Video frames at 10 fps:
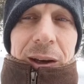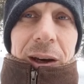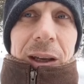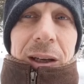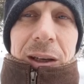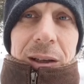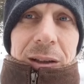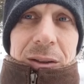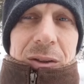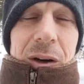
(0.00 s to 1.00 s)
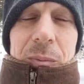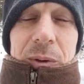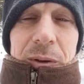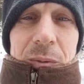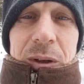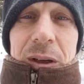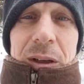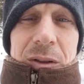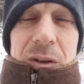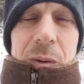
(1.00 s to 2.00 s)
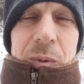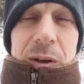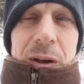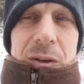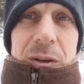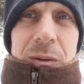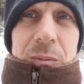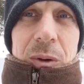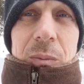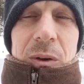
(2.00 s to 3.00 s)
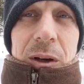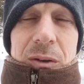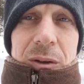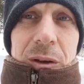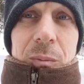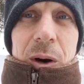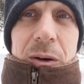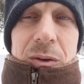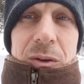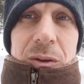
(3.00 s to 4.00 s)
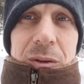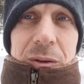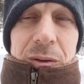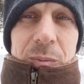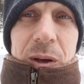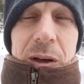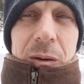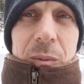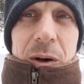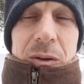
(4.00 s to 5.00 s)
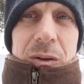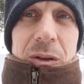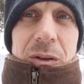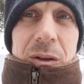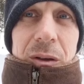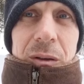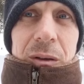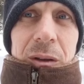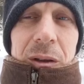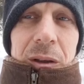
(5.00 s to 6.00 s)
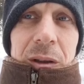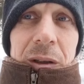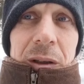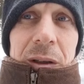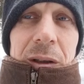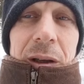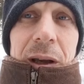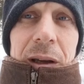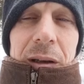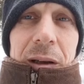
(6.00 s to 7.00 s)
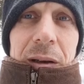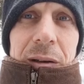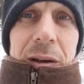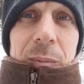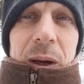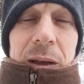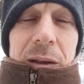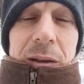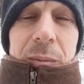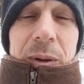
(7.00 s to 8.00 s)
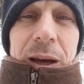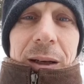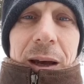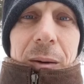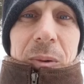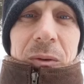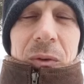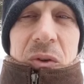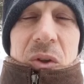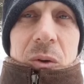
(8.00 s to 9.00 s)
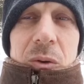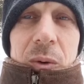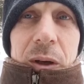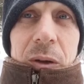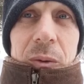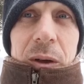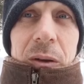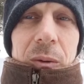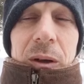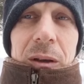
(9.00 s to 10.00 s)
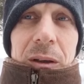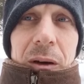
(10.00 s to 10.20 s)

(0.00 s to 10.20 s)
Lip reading: We need to start production, pre-production in March, beginning March this year. And to make the plan happen for June 2023.